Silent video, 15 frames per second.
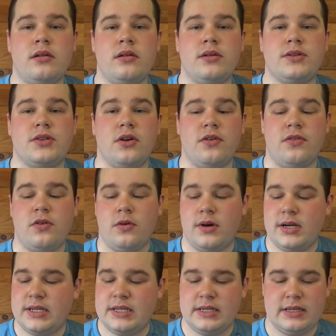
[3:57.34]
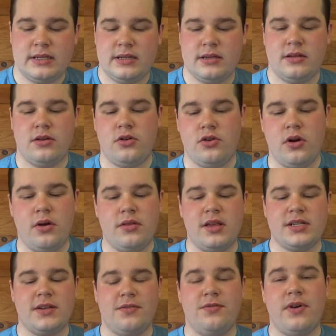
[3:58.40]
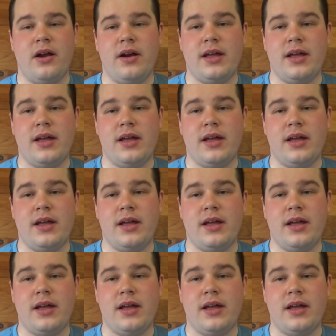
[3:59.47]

So, of course, growth is a very